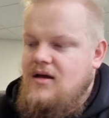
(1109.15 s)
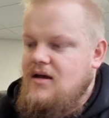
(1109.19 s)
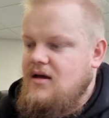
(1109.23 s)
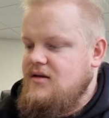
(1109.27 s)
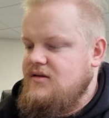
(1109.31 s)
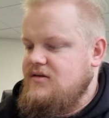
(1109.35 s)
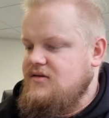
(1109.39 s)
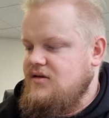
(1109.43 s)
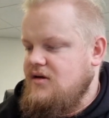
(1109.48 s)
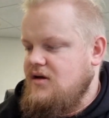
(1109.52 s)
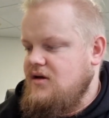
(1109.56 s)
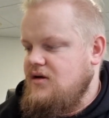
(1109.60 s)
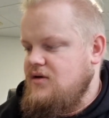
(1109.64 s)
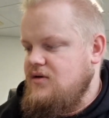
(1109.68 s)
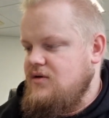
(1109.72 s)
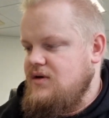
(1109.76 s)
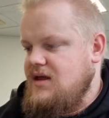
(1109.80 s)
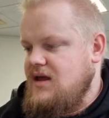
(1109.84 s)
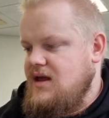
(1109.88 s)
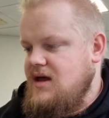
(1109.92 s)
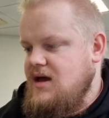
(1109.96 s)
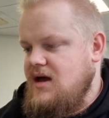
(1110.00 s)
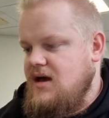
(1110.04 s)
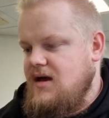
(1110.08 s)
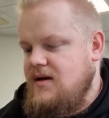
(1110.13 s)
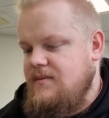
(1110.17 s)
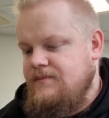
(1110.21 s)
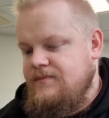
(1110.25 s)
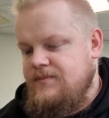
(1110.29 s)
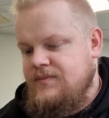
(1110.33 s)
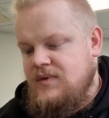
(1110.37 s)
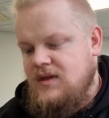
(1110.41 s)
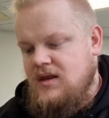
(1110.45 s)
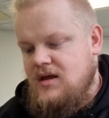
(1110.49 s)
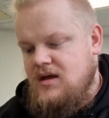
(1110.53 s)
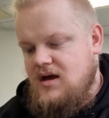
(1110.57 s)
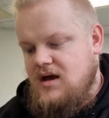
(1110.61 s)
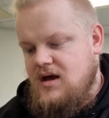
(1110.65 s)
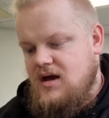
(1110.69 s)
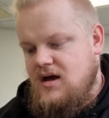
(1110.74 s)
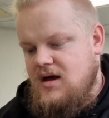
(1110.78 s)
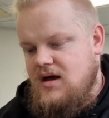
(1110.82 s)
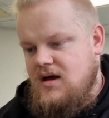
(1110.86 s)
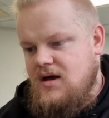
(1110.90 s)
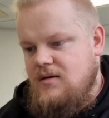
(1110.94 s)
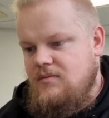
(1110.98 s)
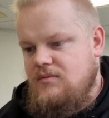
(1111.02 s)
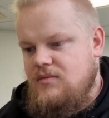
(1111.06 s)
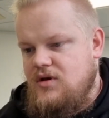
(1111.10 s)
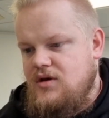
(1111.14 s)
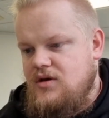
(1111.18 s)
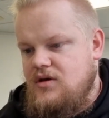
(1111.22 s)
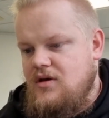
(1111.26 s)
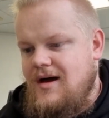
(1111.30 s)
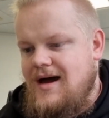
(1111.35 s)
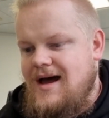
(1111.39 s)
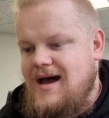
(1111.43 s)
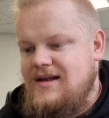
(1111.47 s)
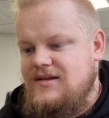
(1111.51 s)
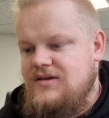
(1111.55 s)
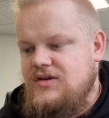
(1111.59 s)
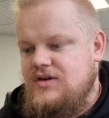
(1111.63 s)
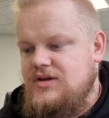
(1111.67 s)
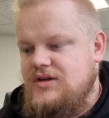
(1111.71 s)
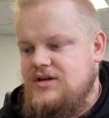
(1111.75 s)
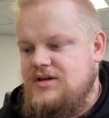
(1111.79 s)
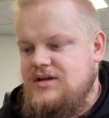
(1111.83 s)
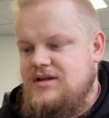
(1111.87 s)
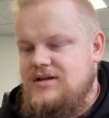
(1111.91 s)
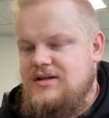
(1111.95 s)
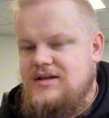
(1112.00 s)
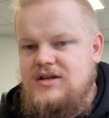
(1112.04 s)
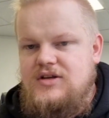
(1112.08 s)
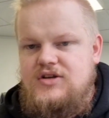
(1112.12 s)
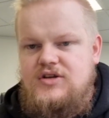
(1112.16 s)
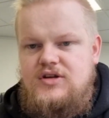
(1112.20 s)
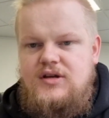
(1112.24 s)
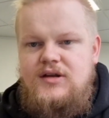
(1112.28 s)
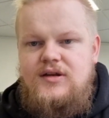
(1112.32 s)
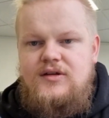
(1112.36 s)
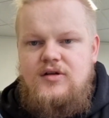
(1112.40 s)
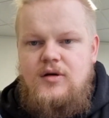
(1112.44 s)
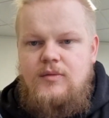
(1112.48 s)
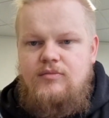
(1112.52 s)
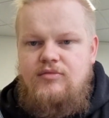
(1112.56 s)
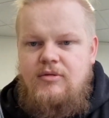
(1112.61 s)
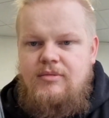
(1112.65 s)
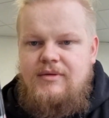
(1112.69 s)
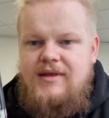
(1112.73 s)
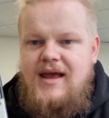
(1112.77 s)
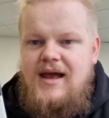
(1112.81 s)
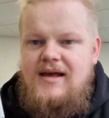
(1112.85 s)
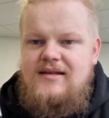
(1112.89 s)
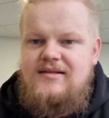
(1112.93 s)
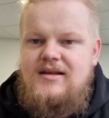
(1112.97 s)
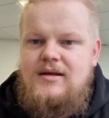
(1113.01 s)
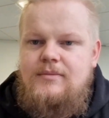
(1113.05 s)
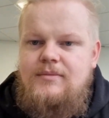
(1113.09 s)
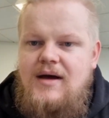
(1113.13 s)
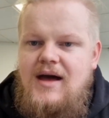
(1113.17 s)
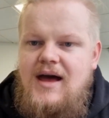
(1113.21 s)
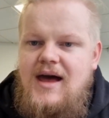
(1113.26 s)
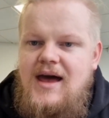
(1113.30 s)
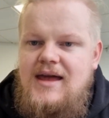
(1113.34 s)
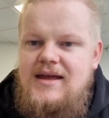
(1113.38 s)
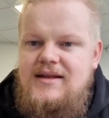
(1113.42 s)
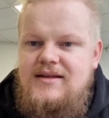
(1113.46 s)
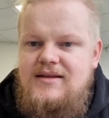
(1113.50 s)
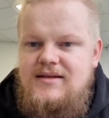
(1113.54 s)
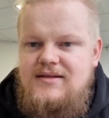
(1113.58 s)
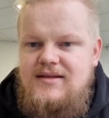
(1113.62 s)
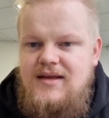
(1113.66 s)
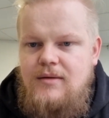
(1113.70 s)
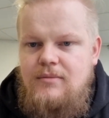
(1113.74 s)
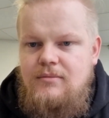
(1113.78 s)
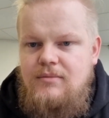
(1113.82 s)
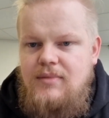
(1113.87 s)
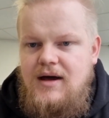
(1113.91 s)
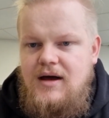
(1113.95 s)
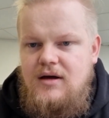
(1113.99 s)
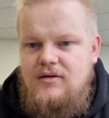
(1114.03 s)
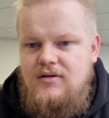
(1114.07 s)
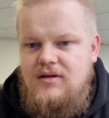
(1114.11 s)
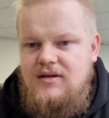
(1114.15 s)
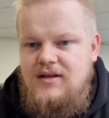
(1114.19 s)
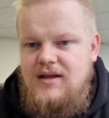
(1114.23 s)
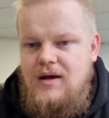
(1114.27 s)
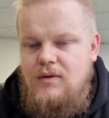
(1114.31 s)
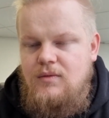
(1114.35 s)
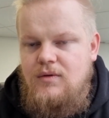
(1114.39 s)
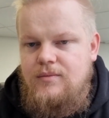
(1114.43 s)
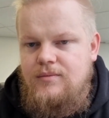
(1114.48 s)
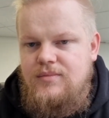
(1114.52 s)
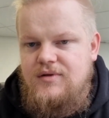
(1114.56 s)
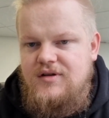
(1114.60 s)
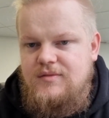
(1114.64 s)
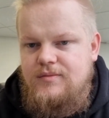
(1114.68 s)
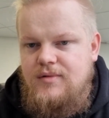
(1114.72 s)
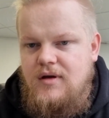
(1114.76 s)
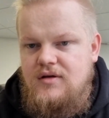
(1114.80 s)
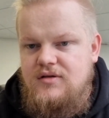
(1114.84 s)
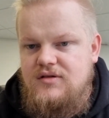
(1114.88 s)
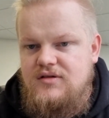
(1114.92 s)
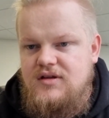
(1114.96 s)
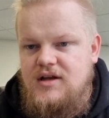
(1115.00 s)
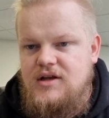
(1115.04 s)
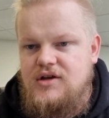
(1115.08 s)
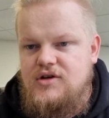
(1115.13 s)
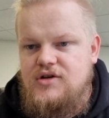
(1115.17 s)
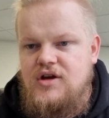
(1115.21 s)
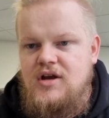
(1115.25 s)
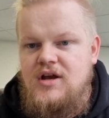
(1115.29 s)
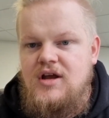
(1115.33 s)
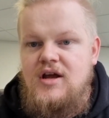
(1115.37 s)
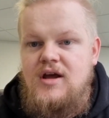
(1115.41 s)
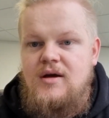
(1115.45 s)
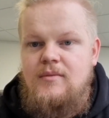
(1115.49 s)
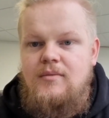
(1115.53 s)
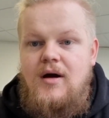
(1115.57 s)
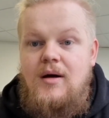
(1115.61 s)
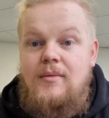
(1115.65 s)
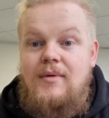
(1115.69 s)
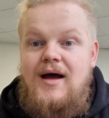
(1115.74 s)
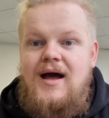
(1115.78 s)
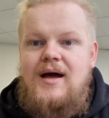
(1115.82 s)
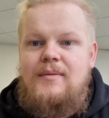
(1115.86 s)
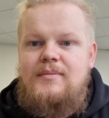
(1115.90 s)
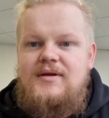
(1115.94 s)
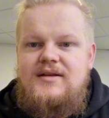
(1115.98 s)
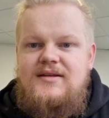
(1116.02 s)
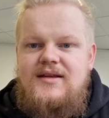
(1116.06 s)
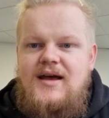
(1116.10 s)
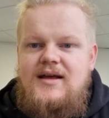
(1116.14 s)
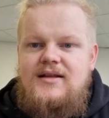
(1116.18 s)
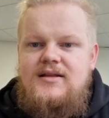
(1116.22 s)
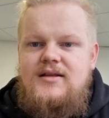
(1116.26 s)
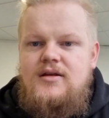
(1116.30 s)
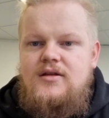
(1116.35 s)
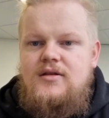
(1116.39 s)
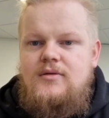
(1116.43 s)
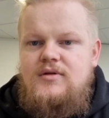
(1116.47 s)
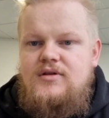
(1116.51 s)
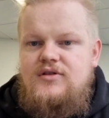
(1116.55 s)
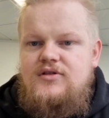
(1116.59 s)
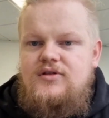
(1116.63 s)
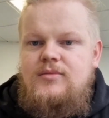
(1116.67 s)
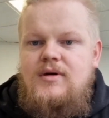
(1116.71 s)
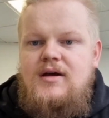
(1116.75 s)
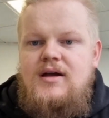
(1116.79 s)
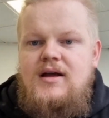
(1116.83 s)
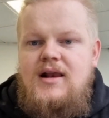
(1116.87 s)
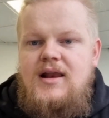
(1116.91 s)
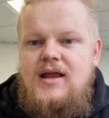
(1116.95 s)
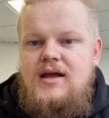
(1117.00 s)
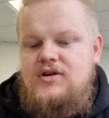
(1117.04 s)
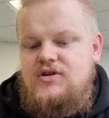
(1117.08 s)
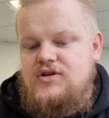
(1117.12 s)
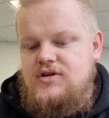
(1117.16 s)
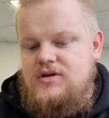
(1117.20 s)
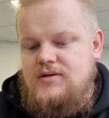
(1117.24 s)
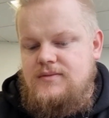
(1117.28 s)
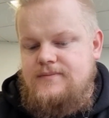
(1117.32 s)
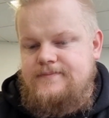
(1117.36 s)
So yeah, not as good condition, so I'll probably ask about £8 to £10 on that one plus postage, but I'm happy to add the other one to my collection.